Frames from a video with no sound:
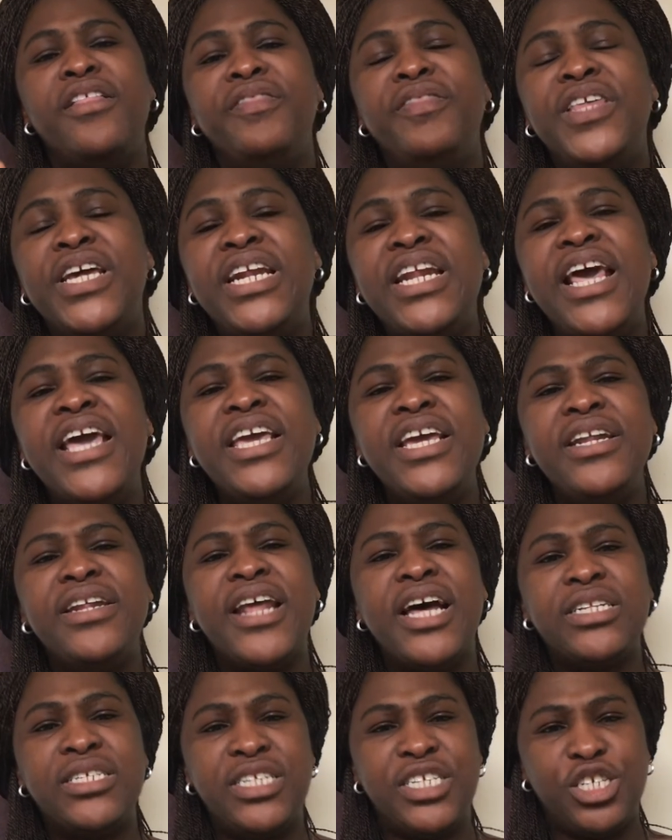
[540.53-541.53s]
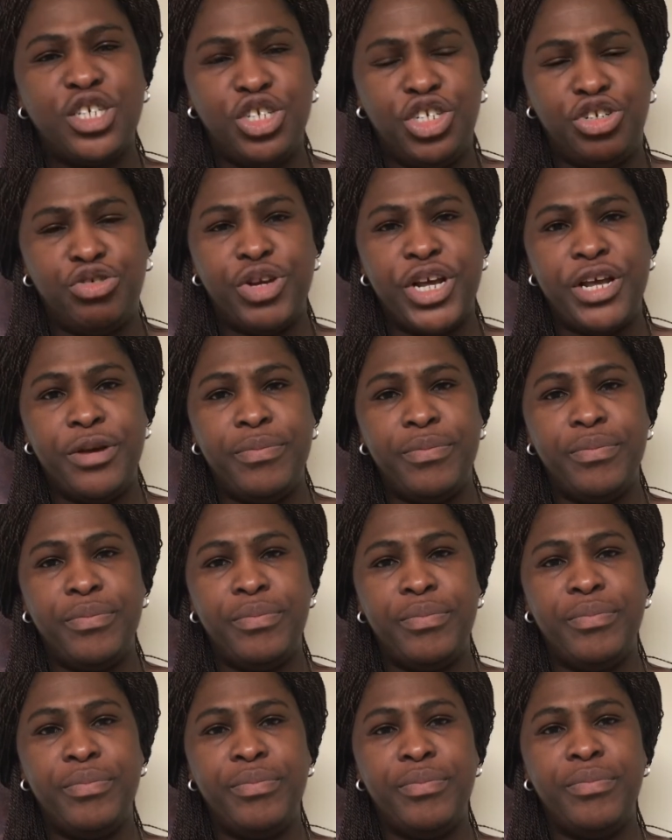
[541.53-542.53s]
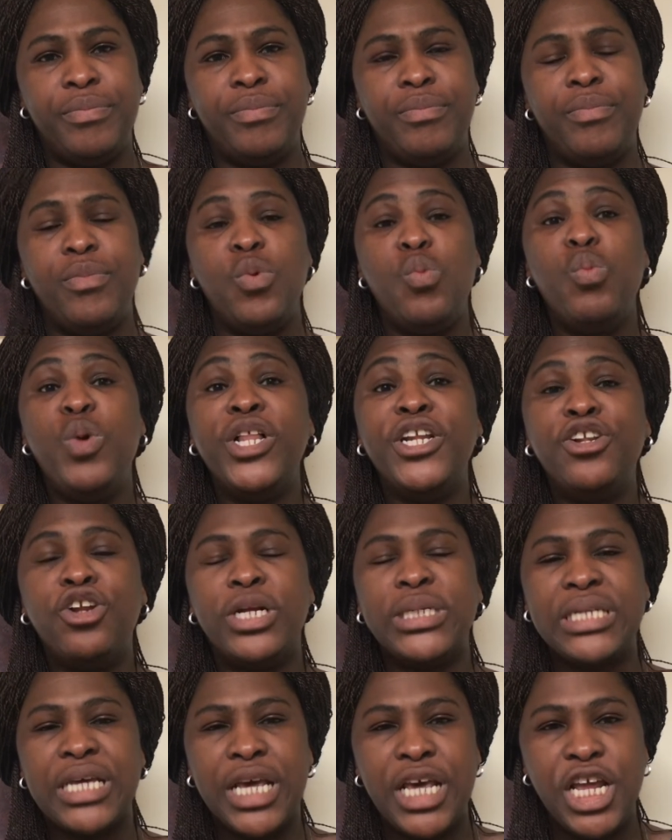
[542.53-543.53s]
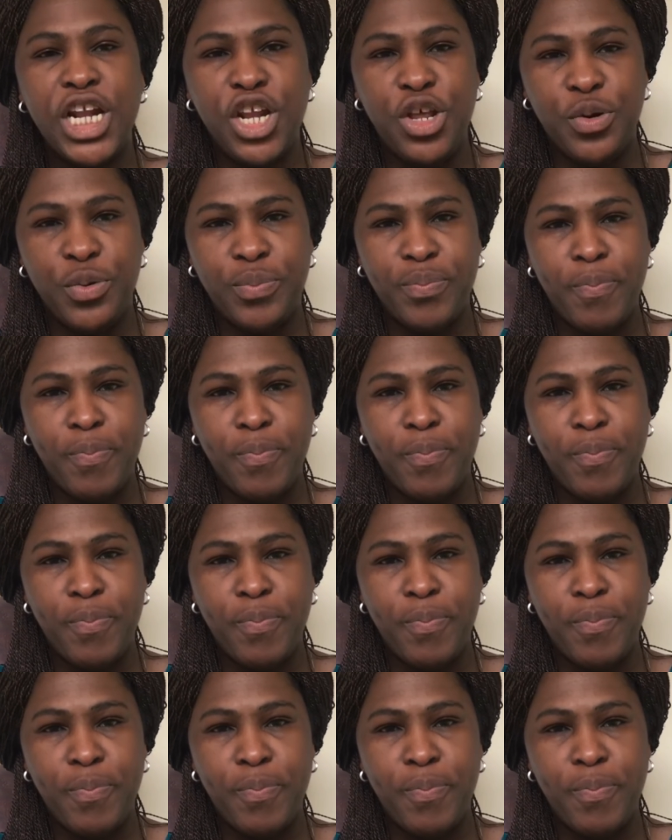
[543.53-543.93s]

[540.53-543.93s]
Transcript: Delaying that surgery will not kill you,